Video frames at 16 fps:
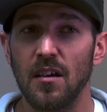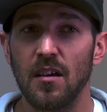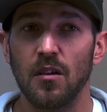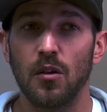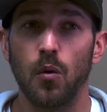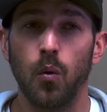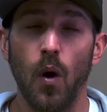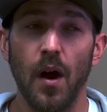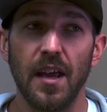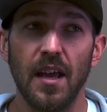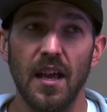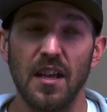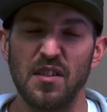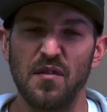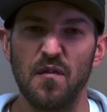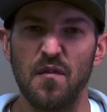quite
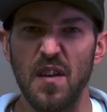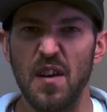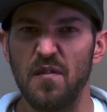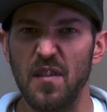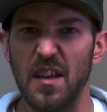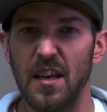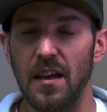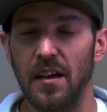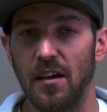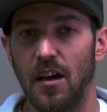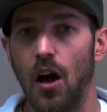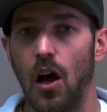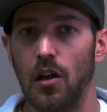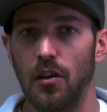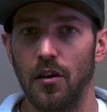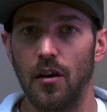as vivid in
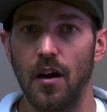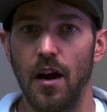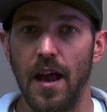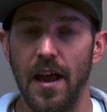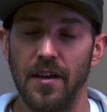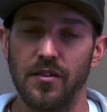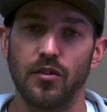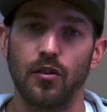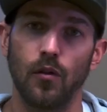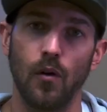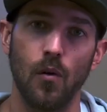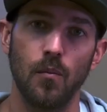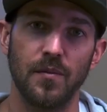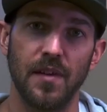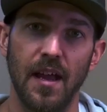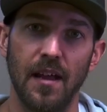color as
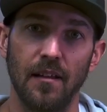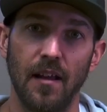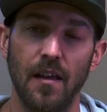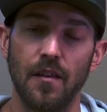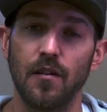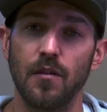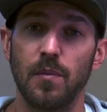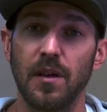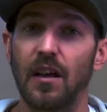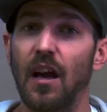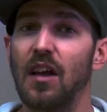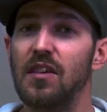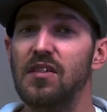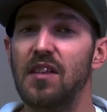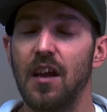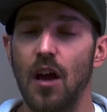chrome tan leather
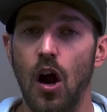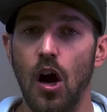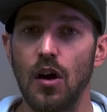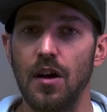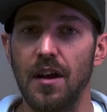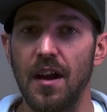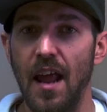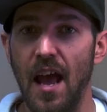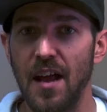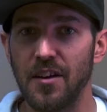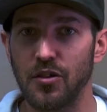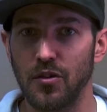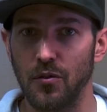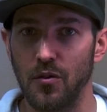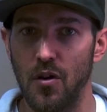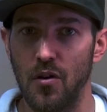because they are
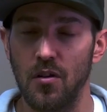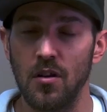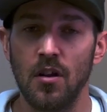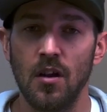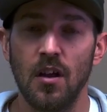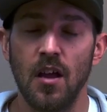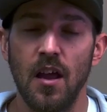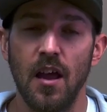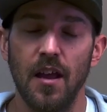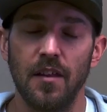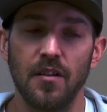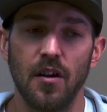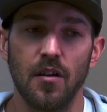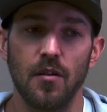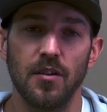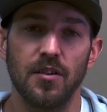natural and
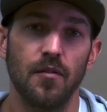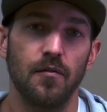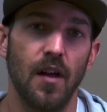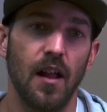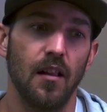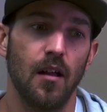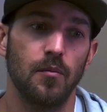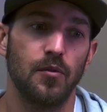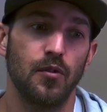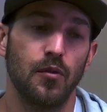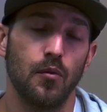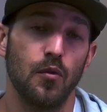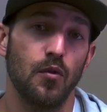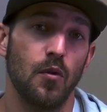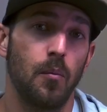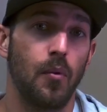they're developed
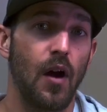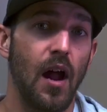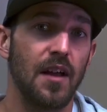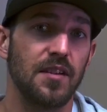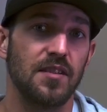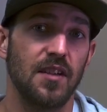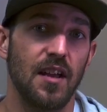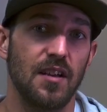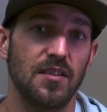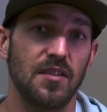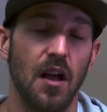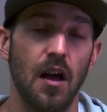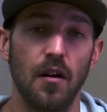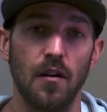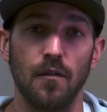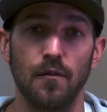through the process
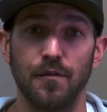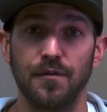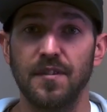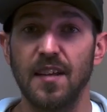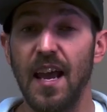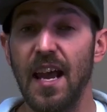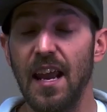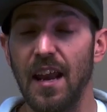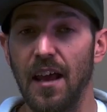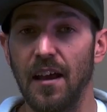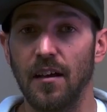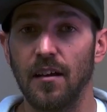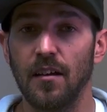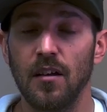of tanning,